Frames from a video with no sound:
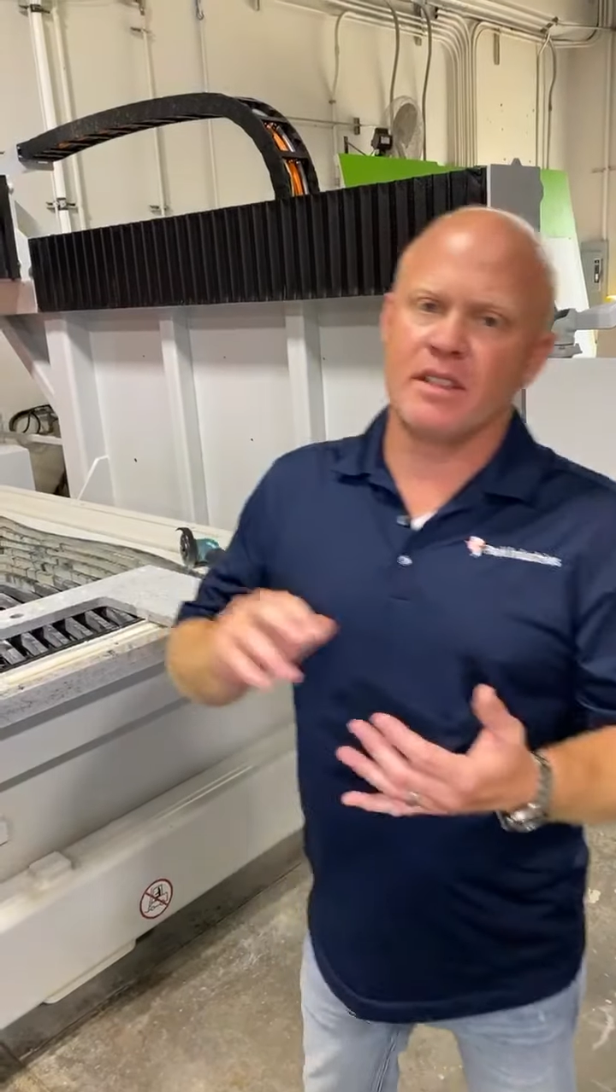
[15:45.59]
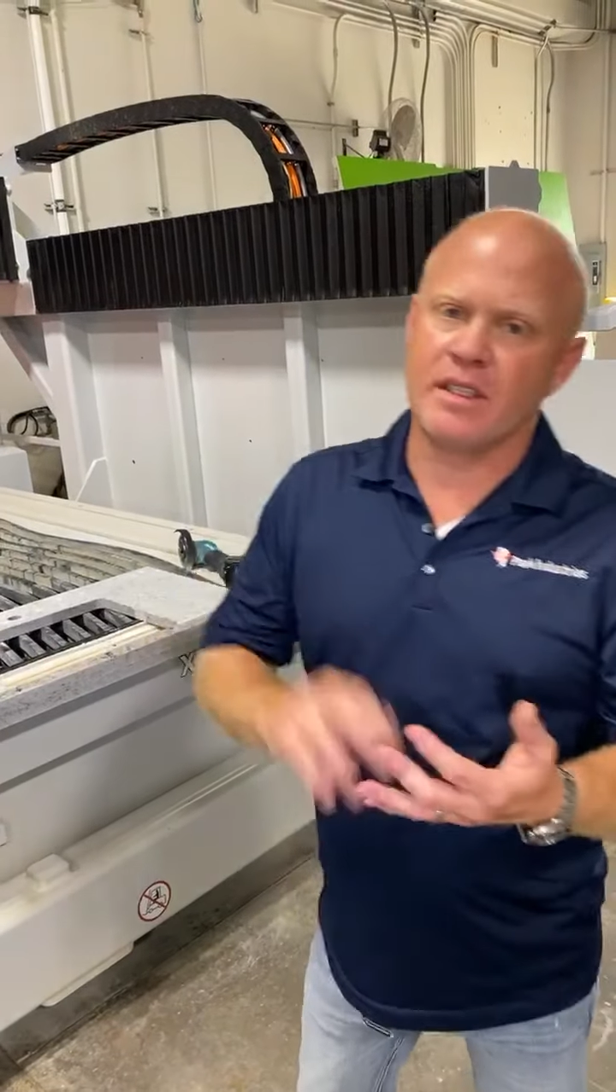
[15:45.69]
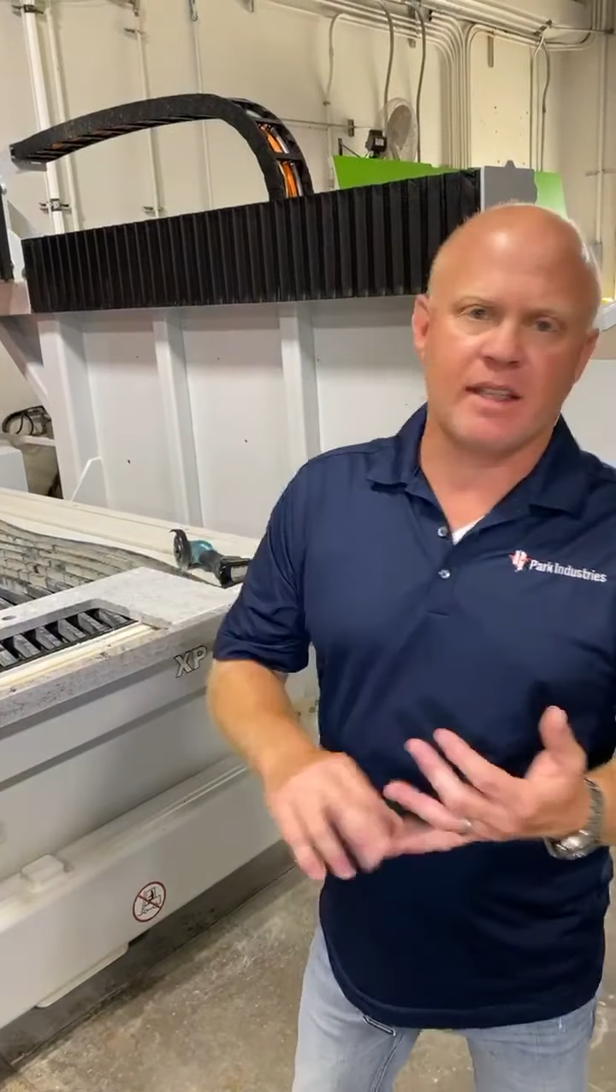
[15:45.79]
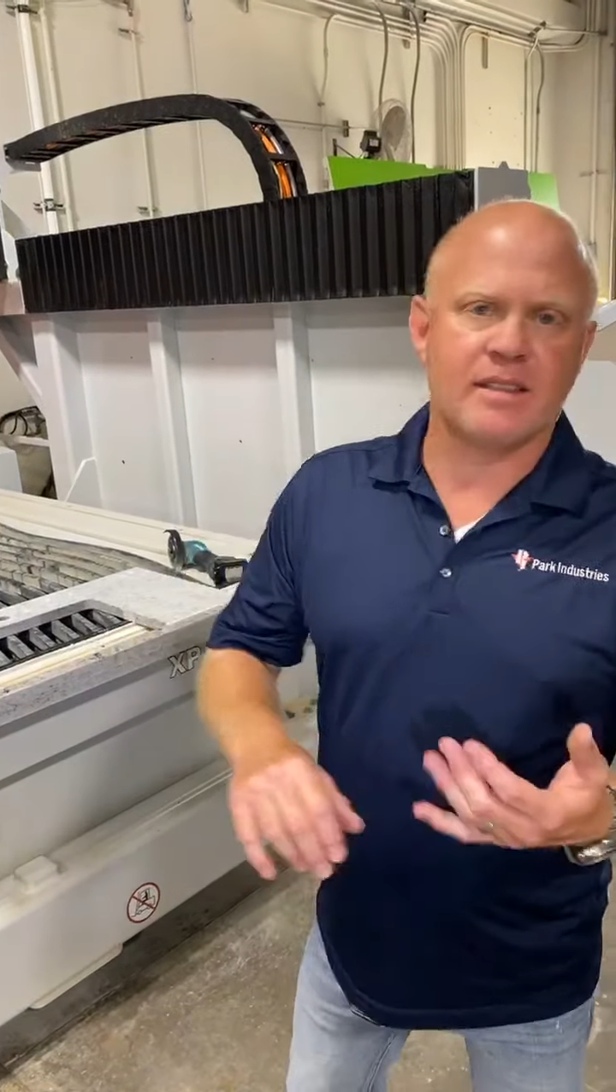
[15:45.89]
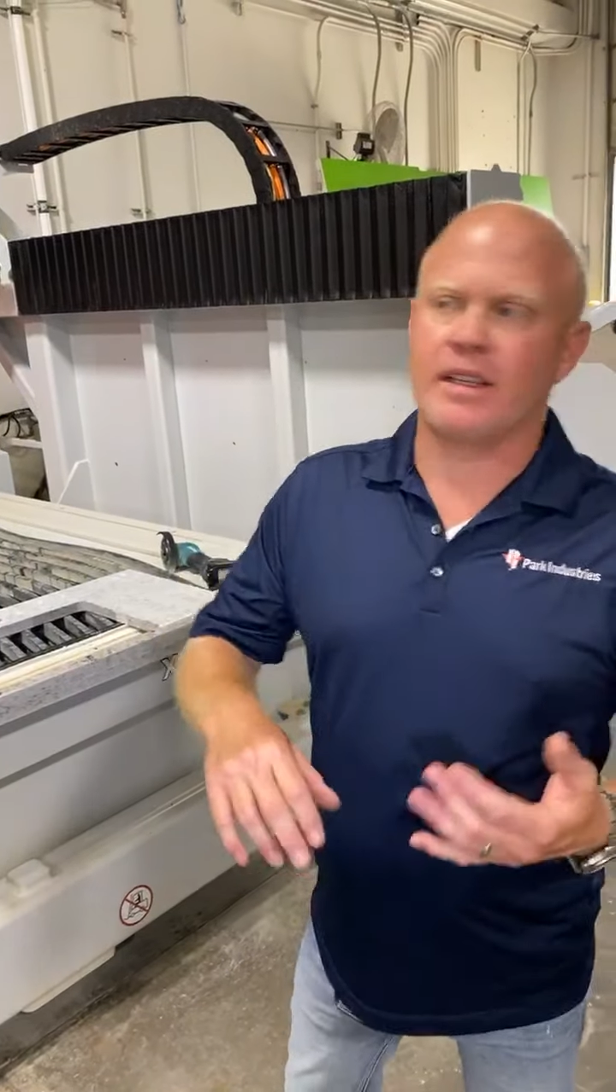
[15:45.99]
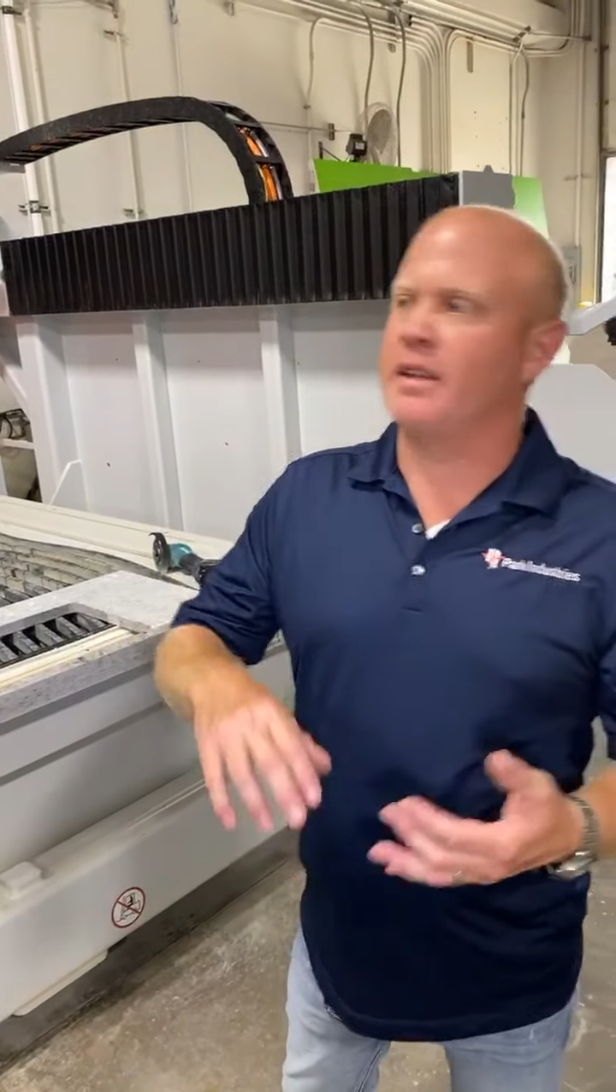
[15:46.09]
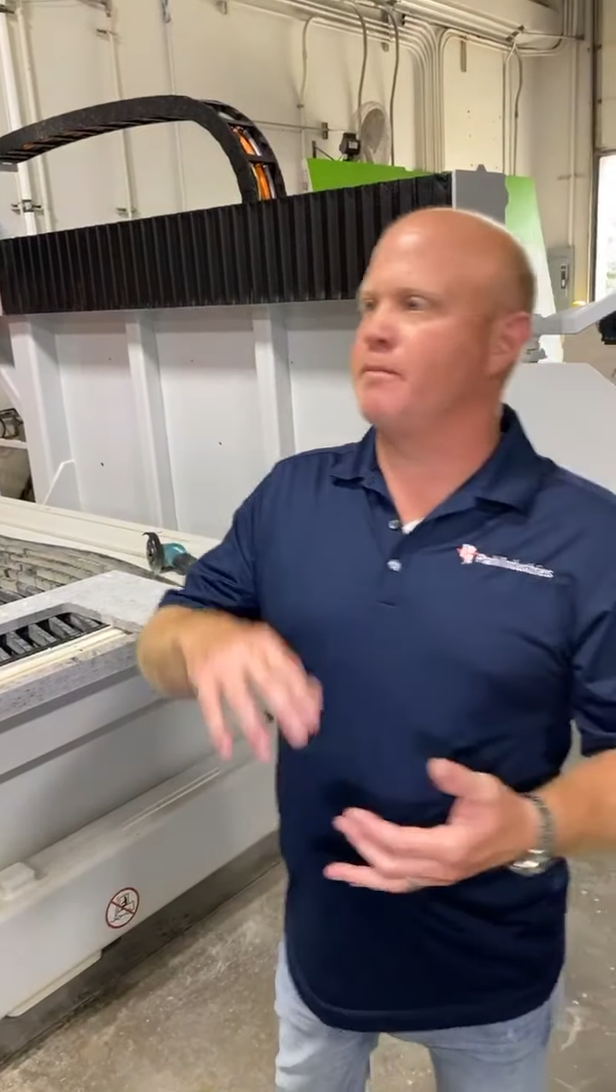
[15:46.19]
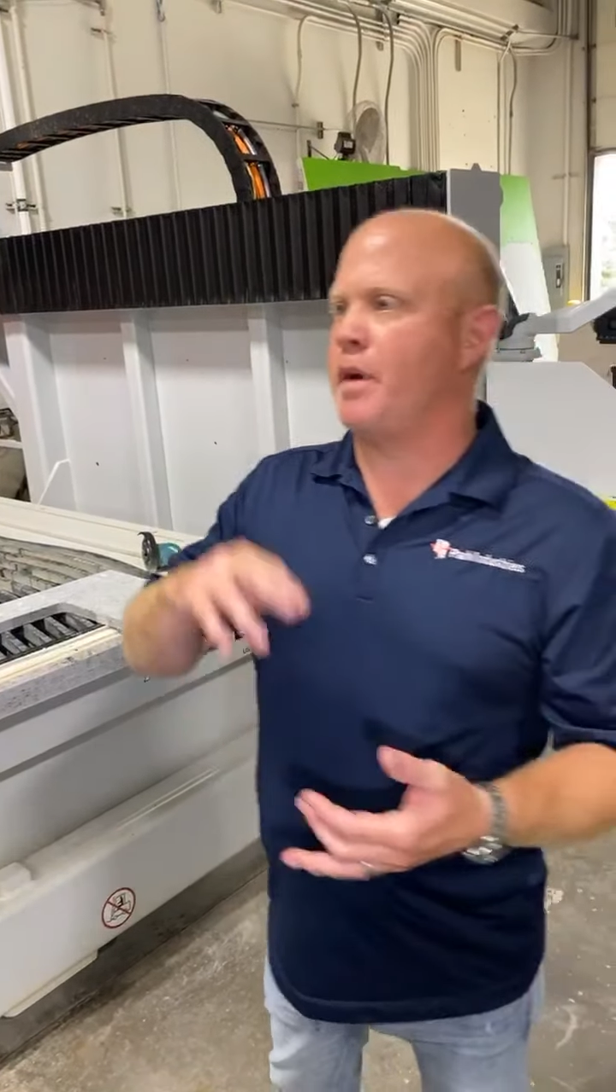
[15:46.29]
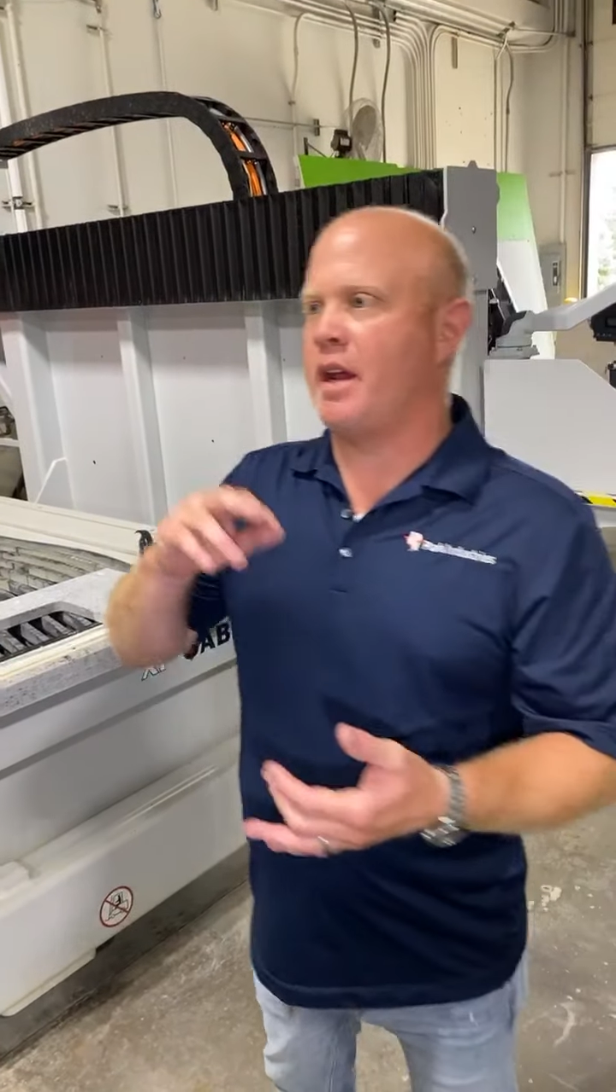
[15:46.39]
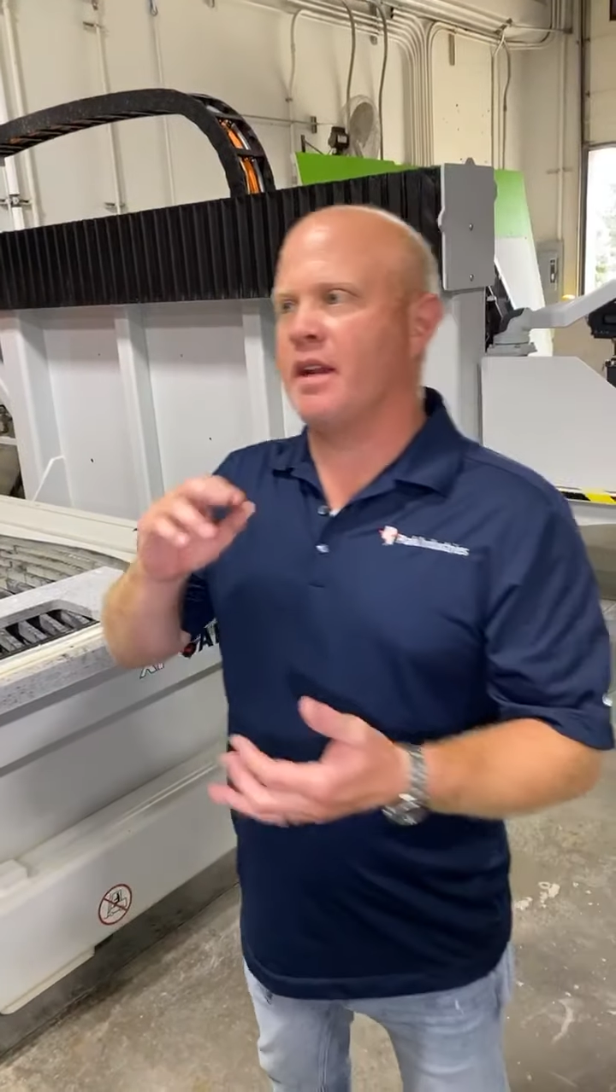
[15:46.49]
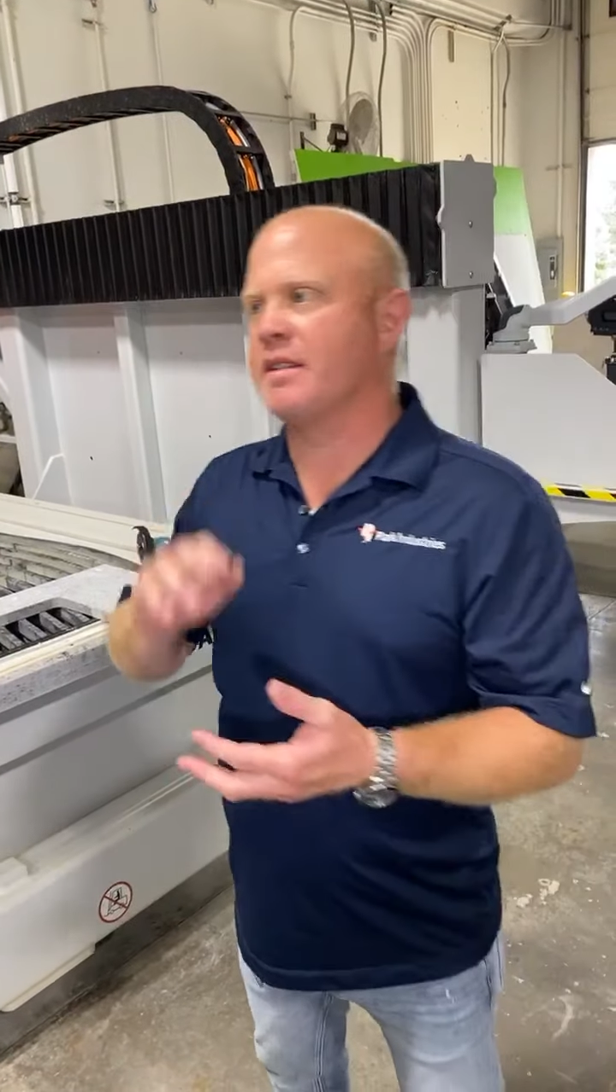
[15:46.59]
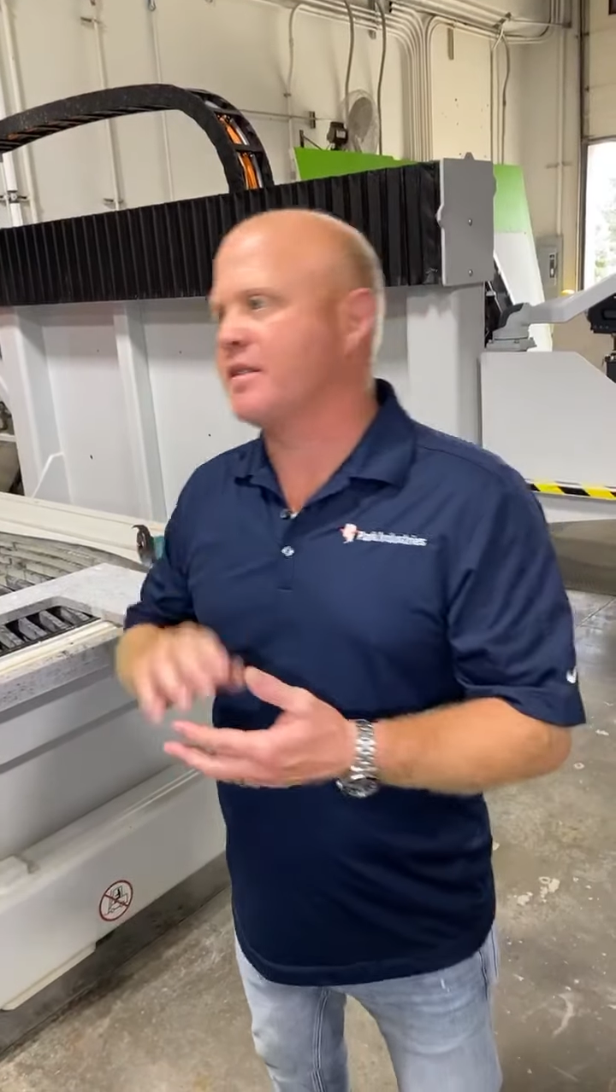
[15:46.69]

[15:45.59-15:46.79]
desiccant bags,